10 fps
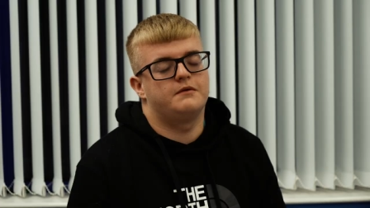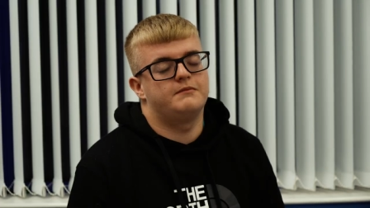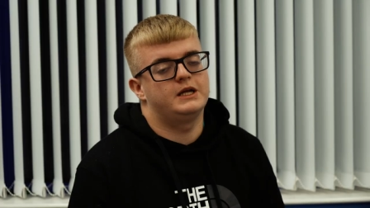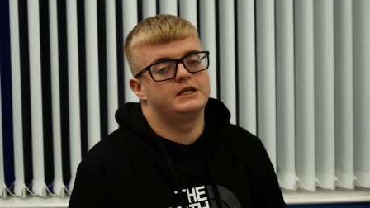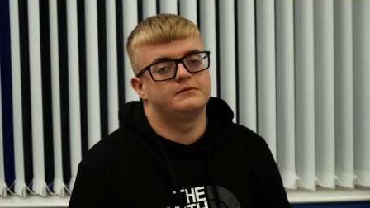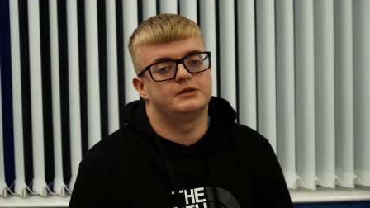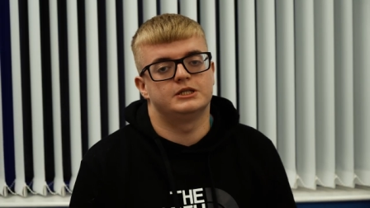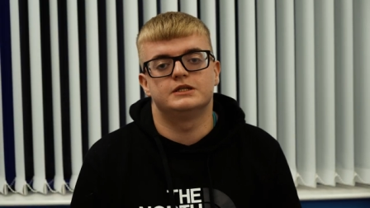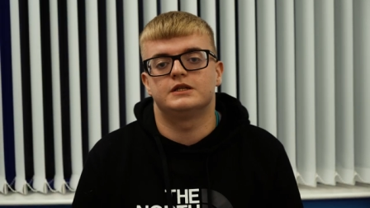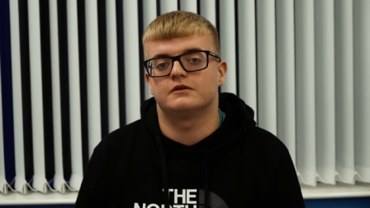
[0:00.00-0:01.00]
My name
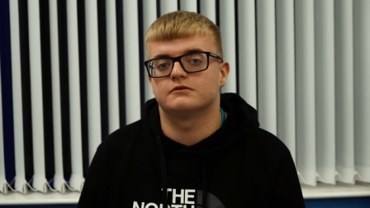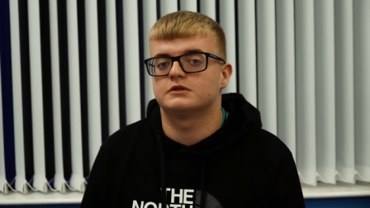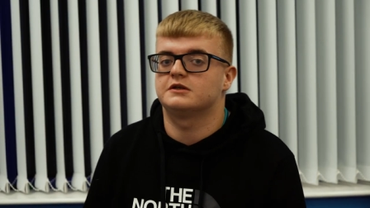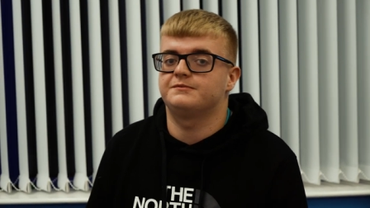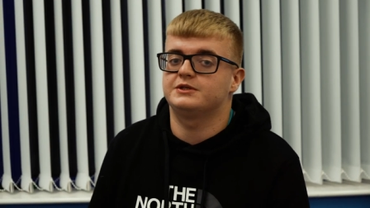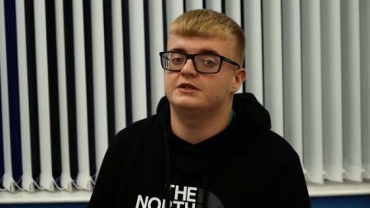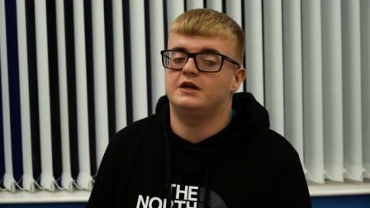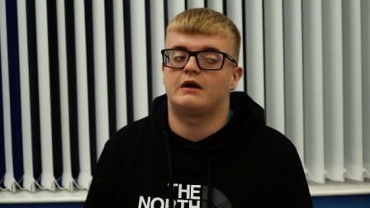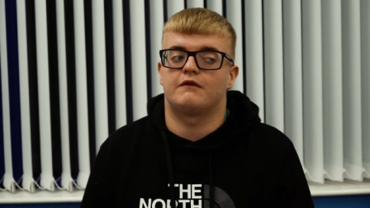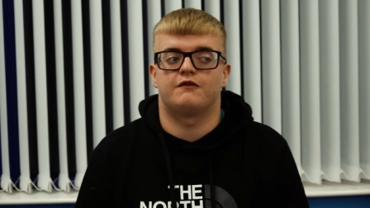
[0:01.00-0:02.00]
is Dalton Simpson.
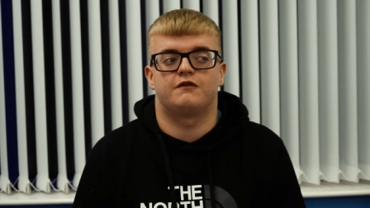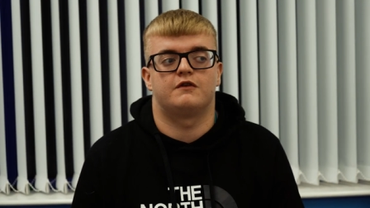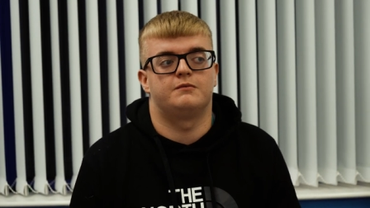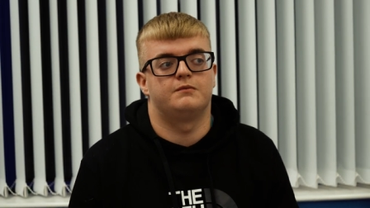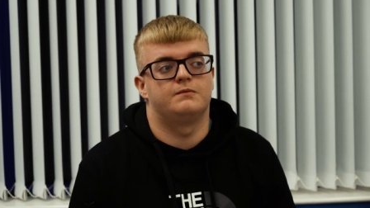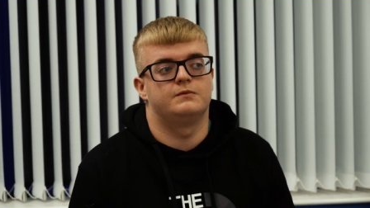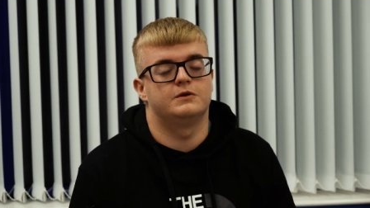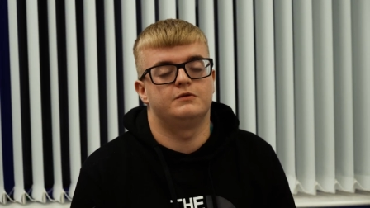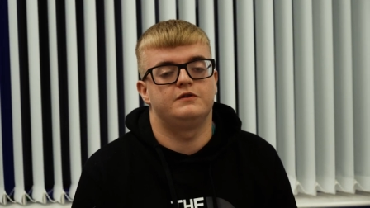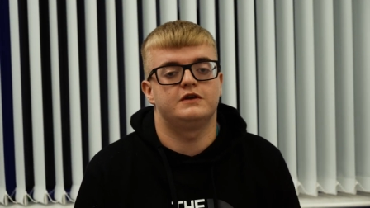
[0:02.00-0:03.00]
I am from
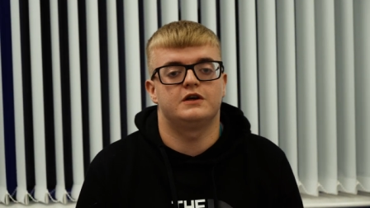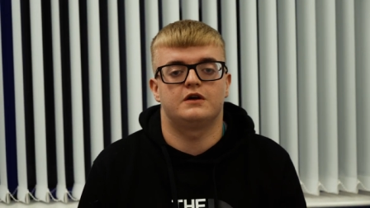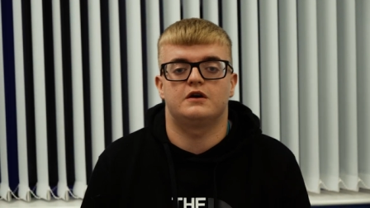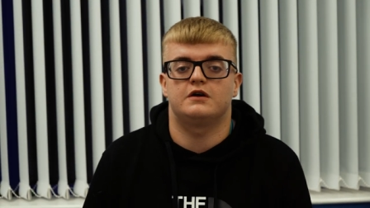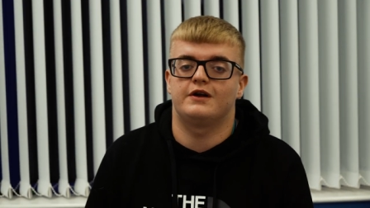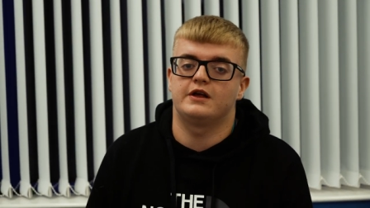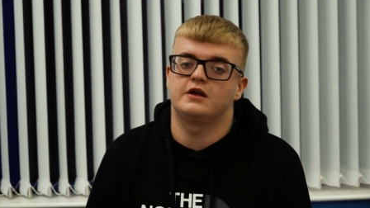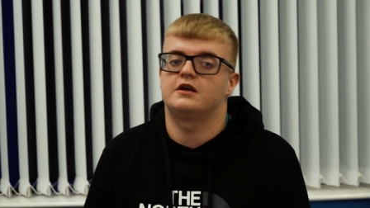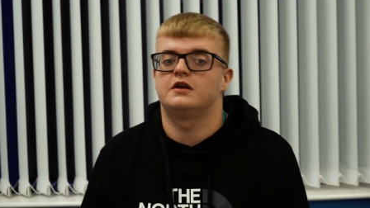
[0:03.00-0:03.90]
Libertyville. All right.